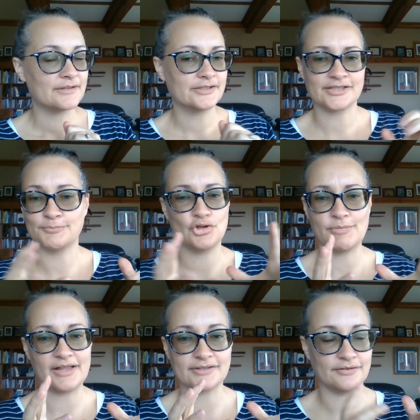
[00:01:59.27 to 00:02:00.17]
Just small
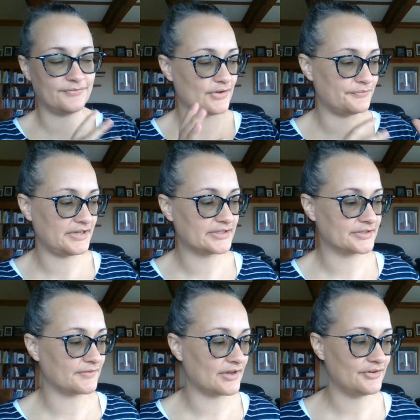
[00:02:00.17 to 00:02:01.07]
amounts of, of
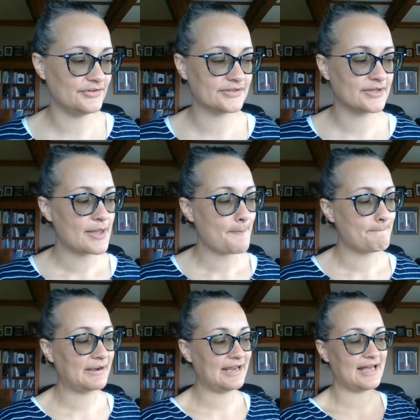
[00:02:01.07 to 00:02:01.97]
each of those,
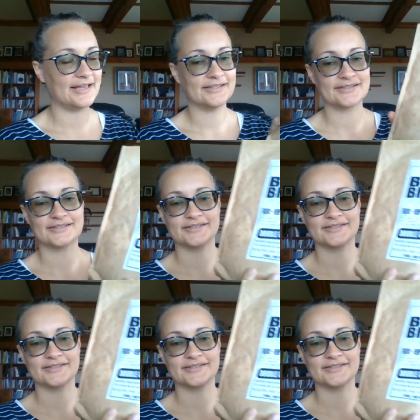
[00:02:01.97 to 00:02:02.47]
plus